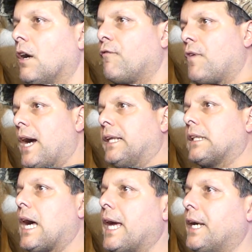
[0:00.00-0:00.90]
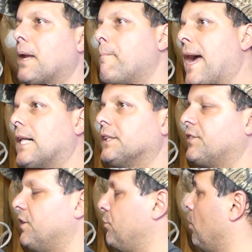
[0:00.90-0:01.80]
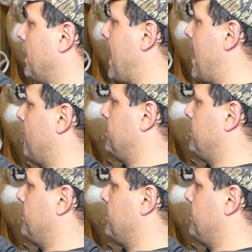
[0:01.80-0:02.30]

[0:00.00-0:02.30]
fine line and a balance that you want to have